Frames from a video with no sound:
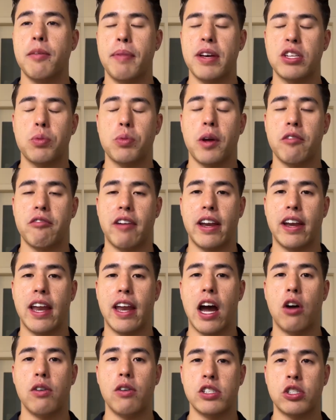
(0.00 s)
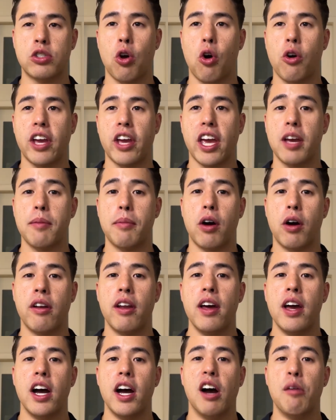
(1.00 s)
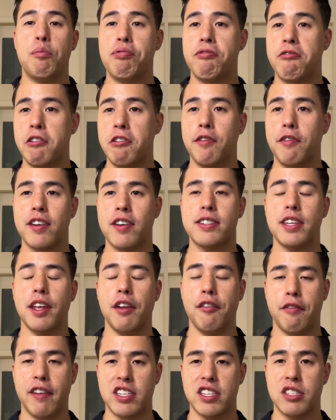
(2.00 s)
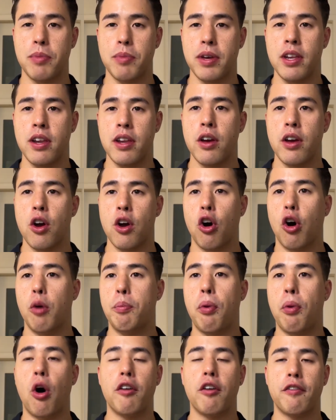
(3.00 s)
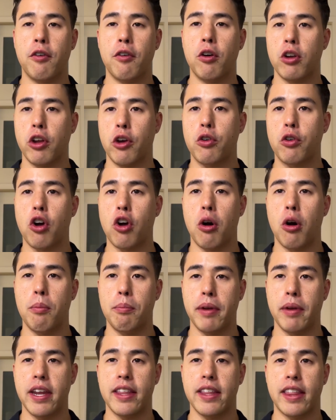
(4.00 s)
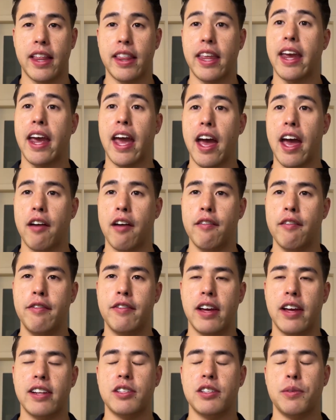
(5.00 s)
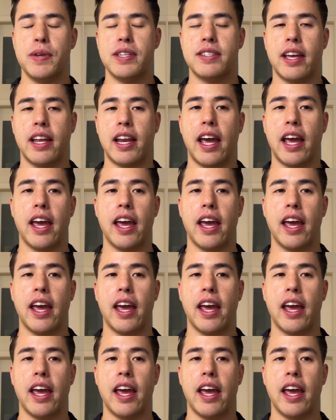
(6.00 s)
best one right now is talking about a previous investment or portfolio company that they have, and we say like,